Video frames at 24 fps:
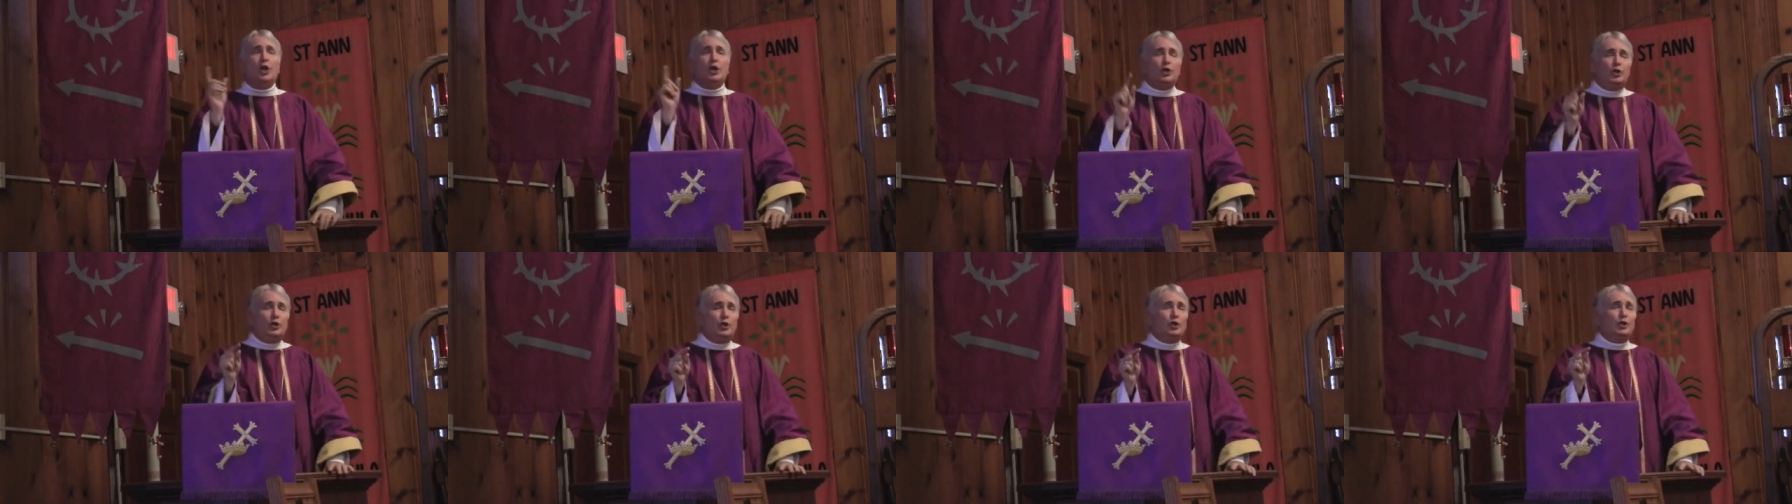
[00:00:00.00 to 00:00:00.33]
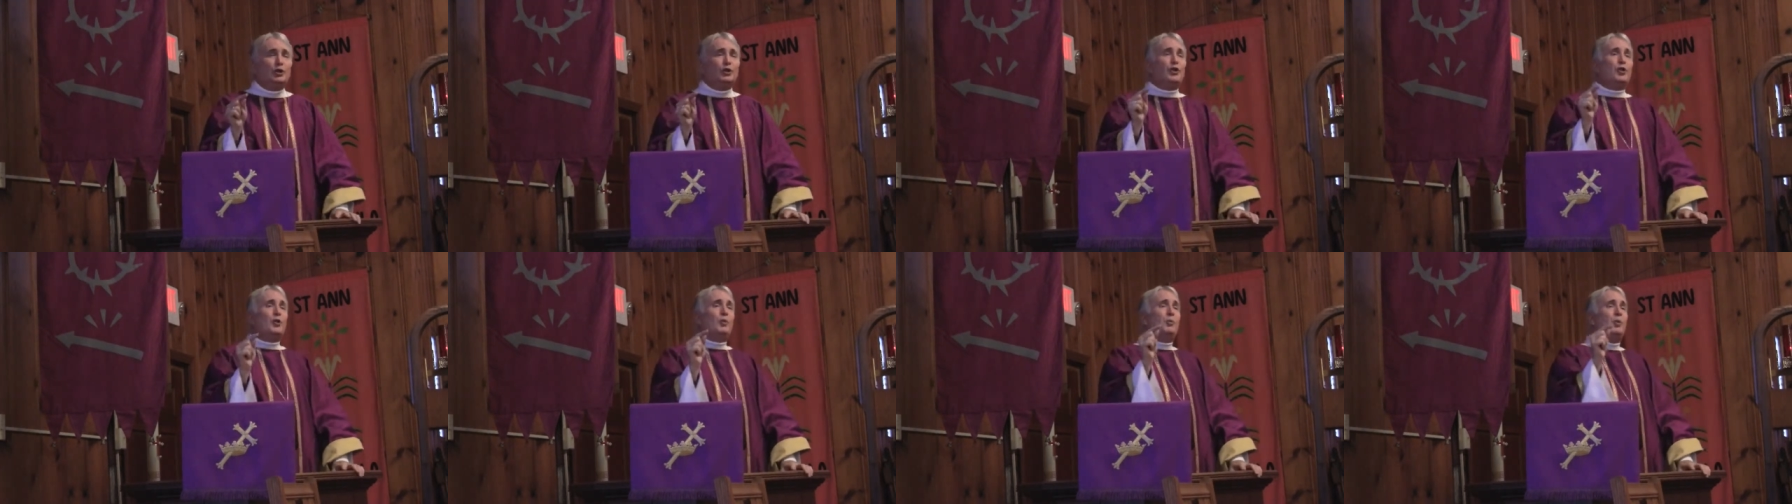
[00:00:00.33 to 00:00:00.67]

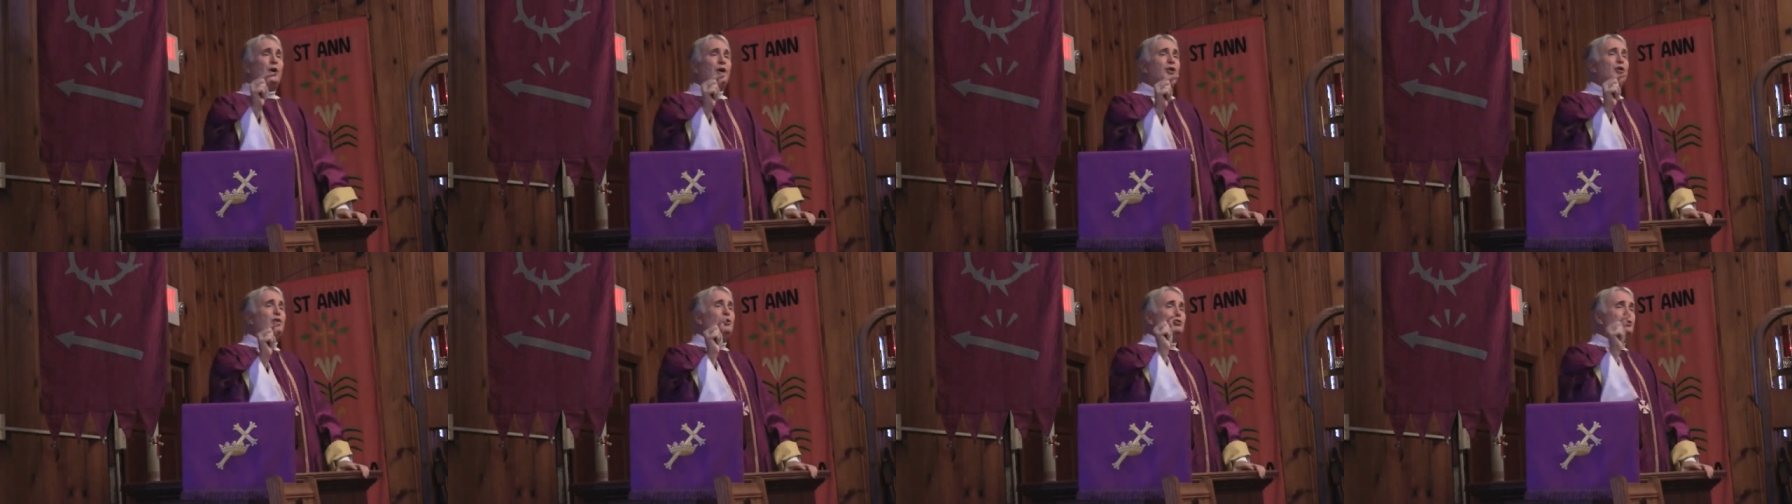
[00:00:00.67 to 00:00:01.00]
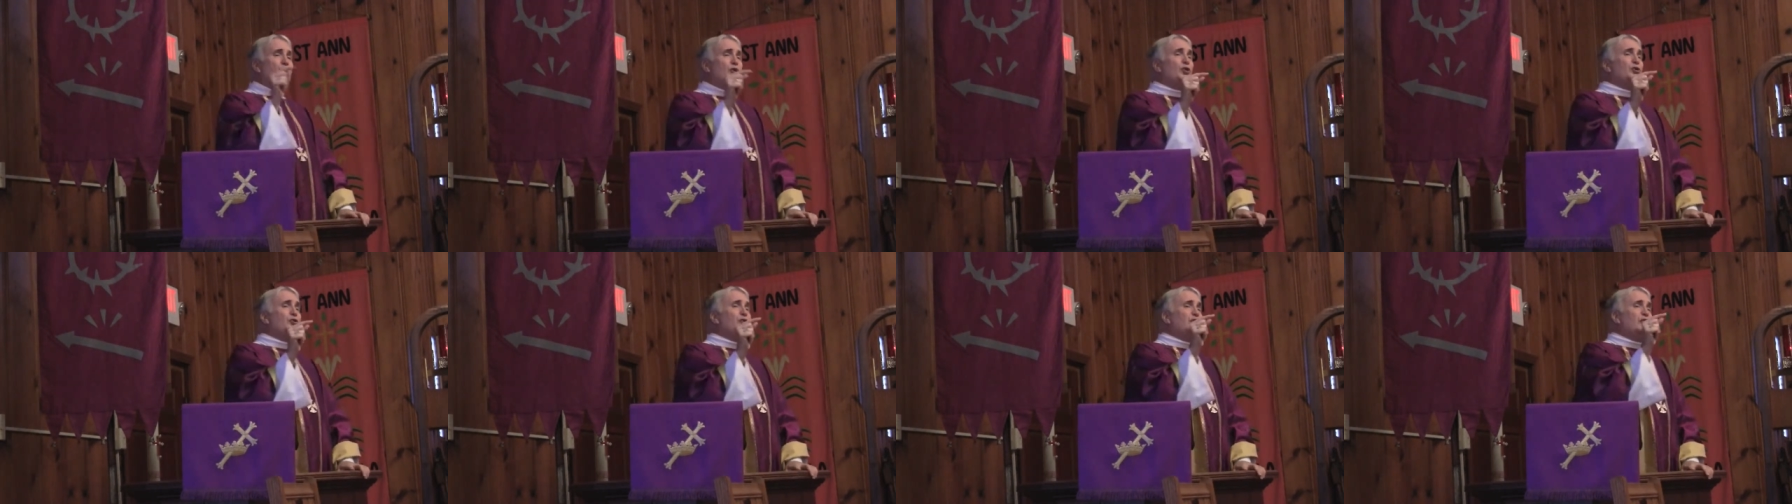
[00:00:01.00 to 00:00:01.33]
You're the one who
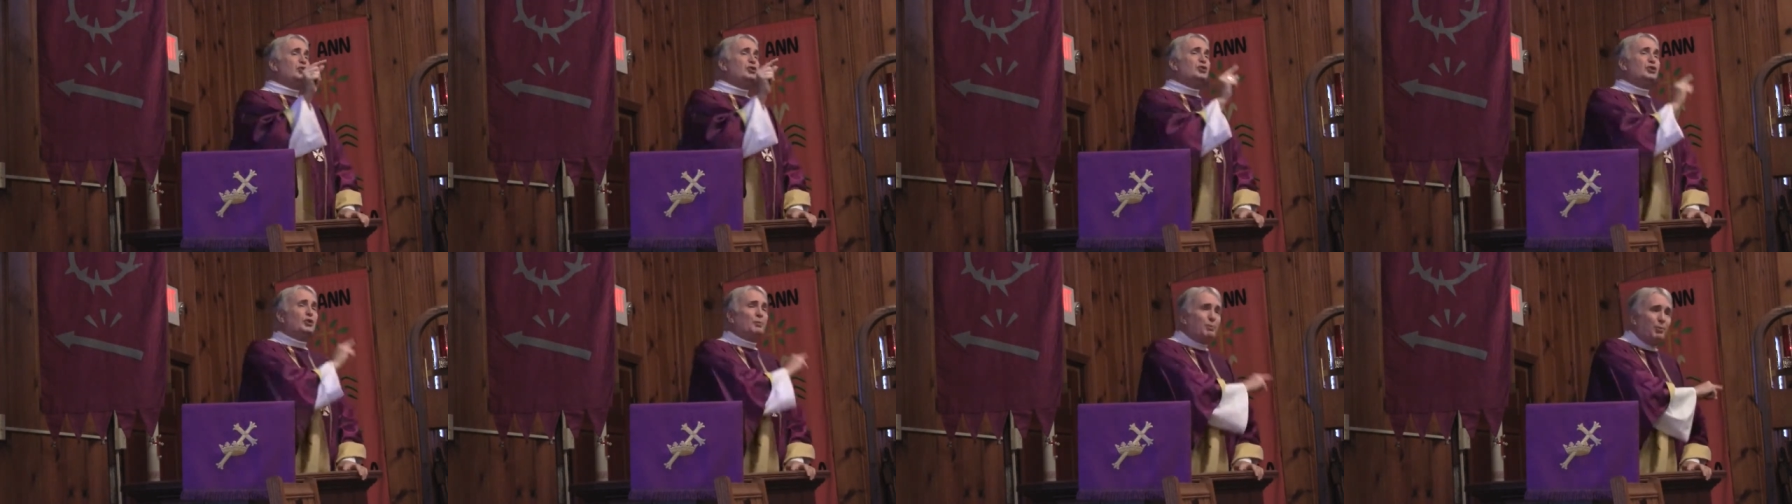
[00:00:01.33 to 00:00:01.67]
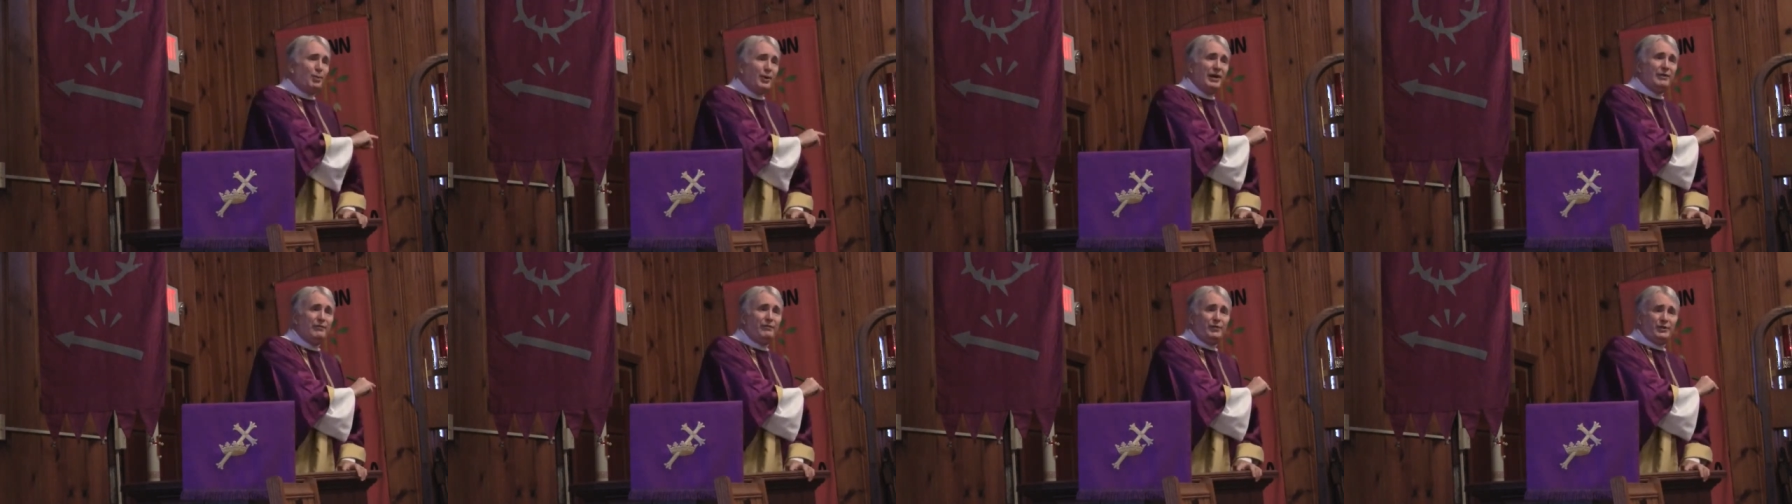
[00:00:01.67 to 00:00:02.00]
chooses to
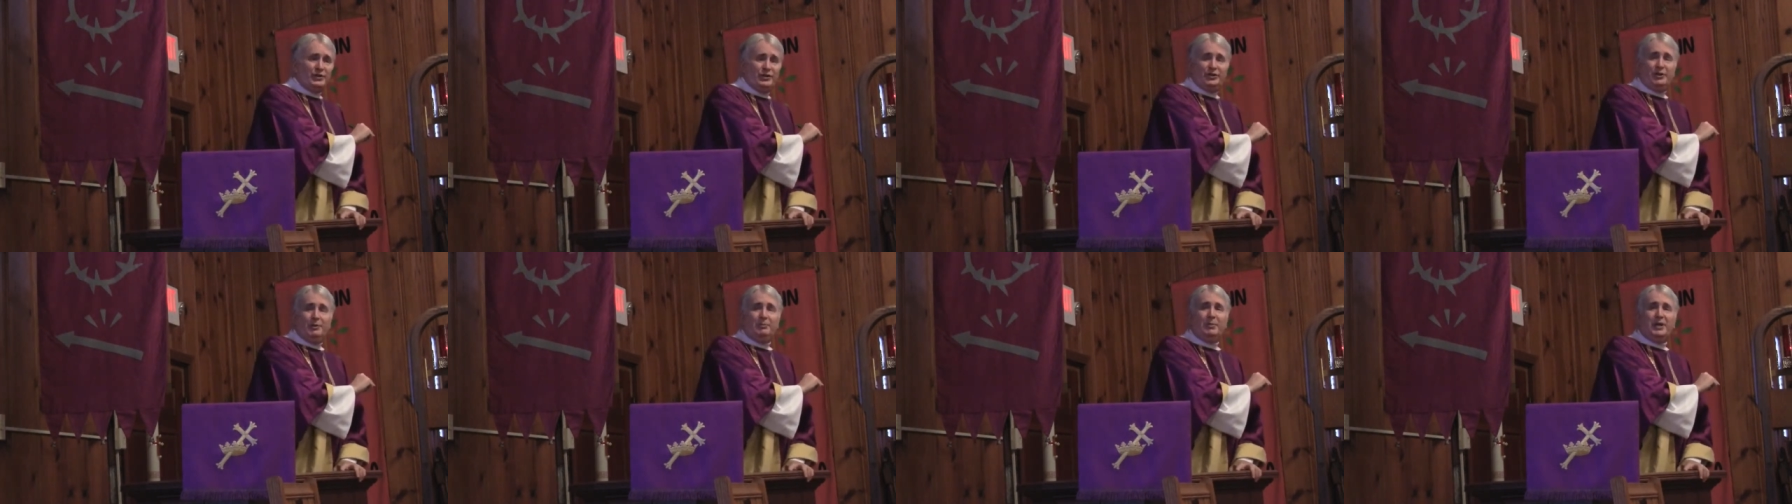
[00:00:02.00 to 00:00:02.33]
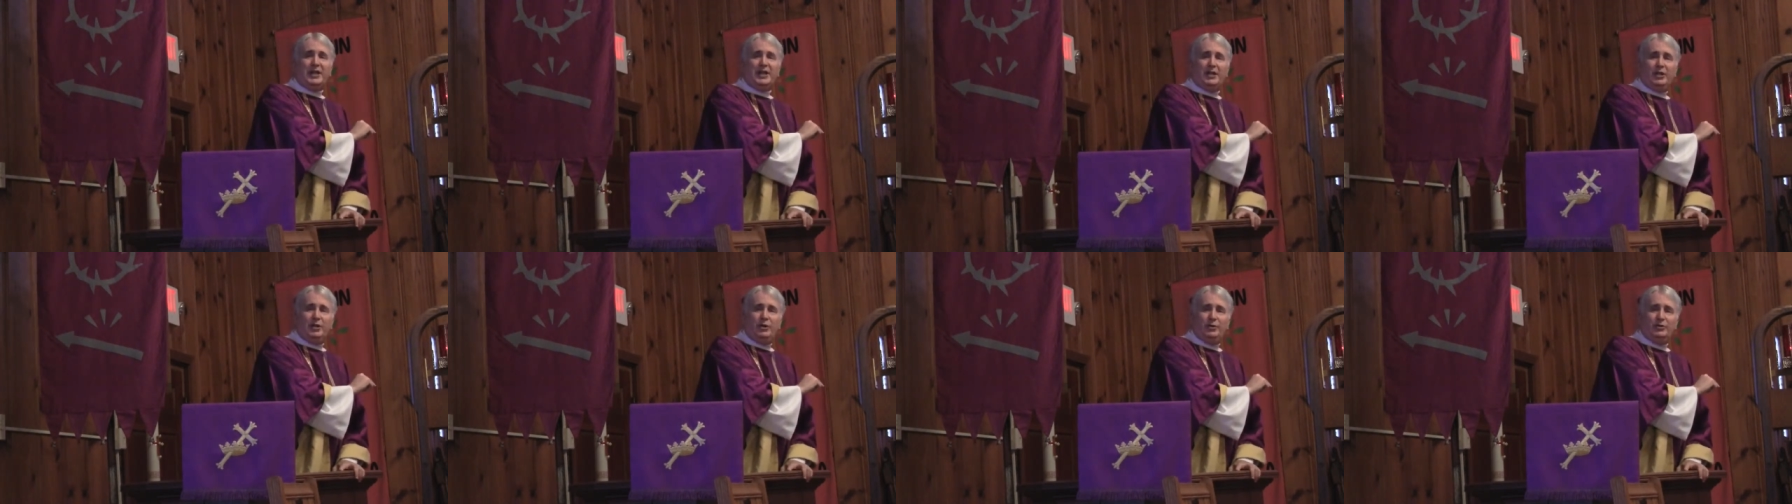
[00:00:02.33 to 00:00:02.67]
pray for
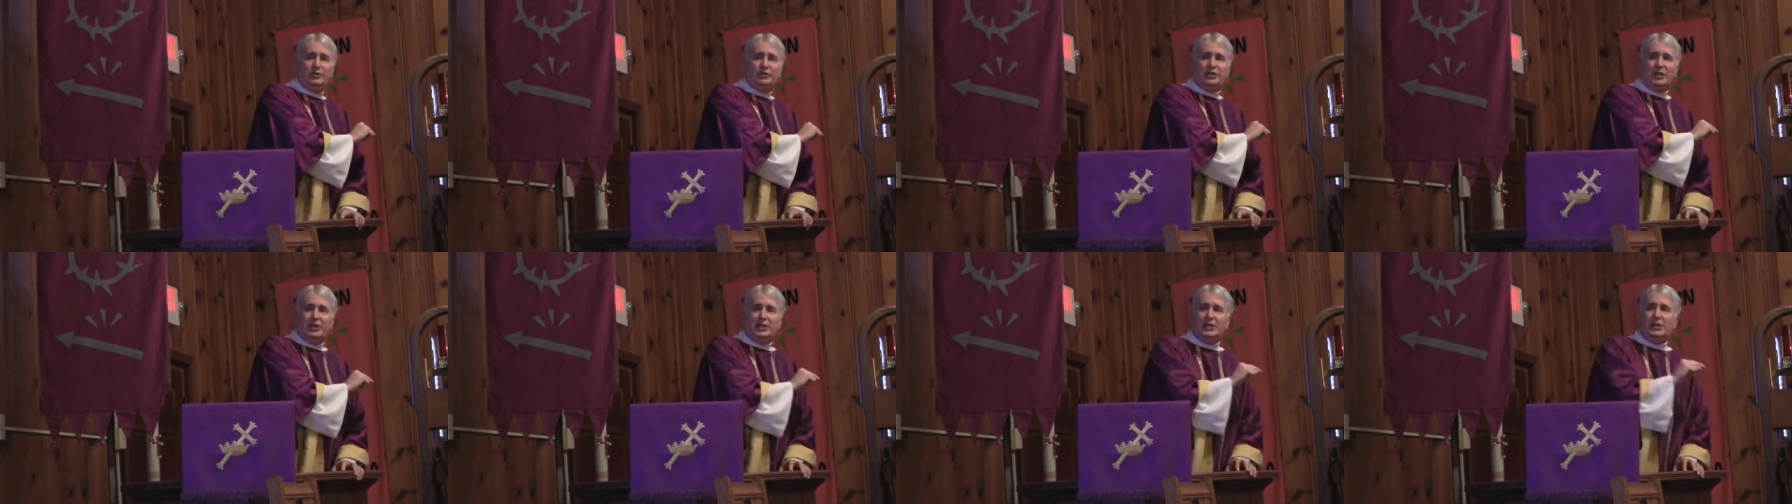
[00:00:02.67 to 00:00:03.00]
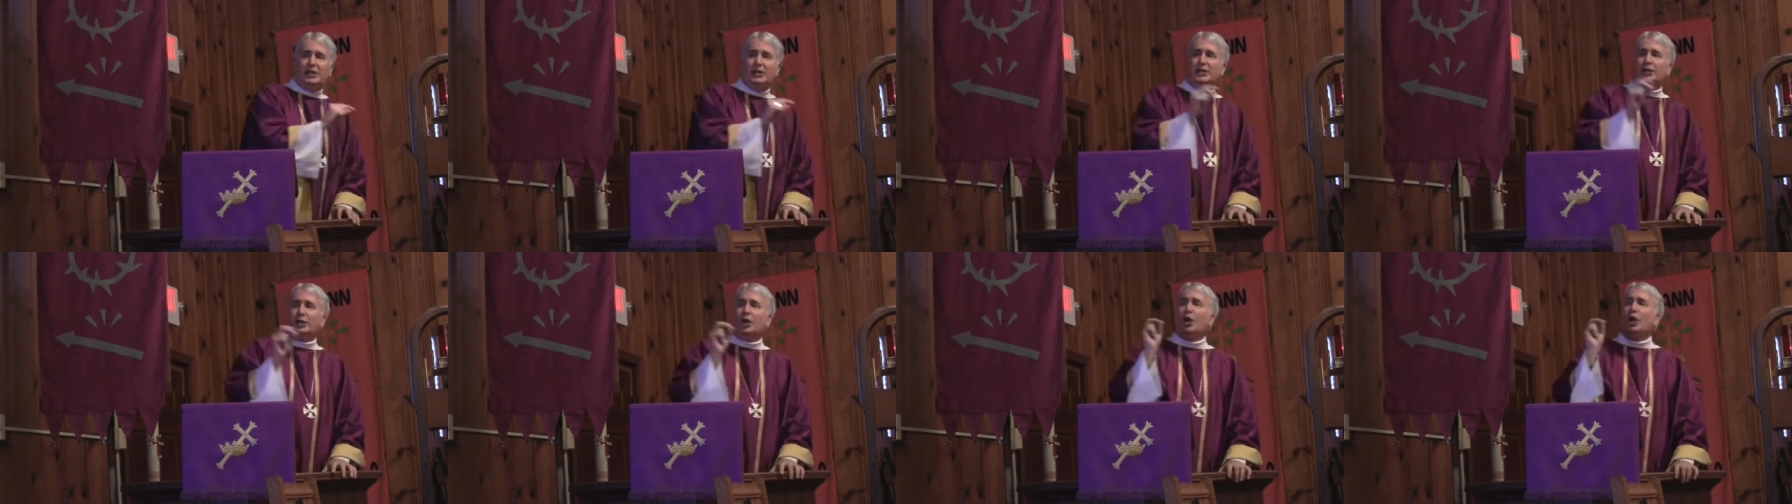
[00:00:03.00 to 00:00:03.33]
somebody who's in
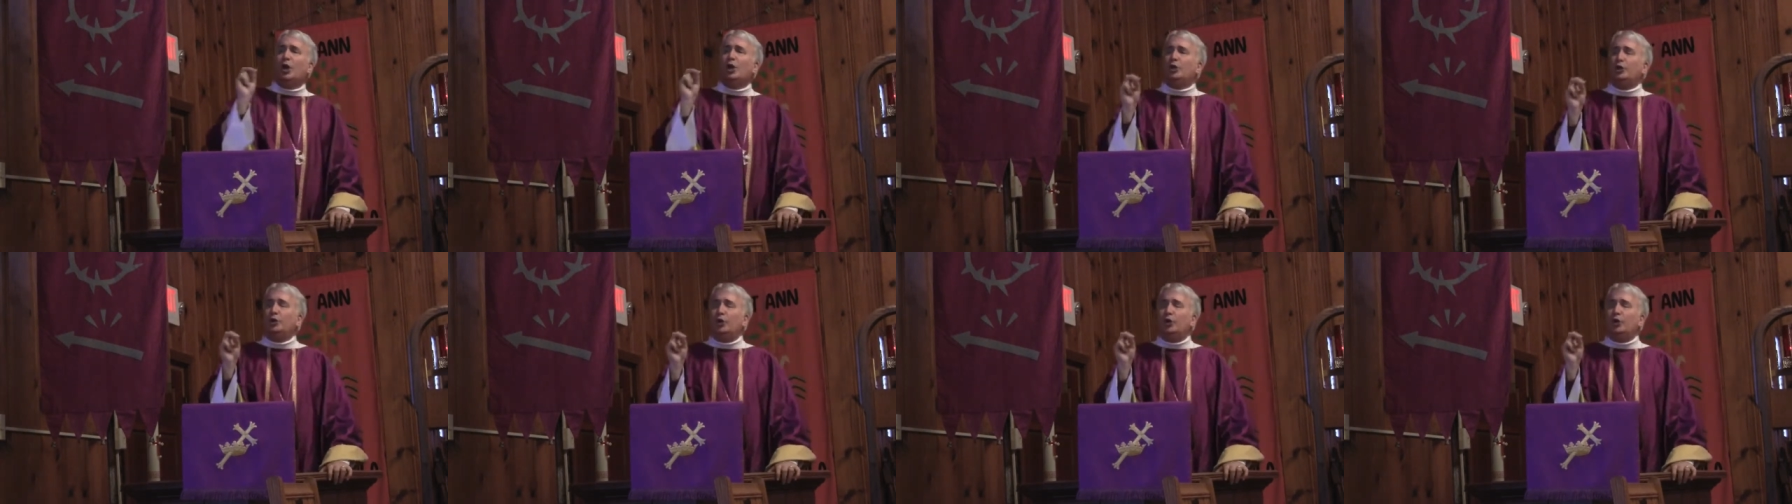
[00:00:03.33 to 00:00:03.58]
need.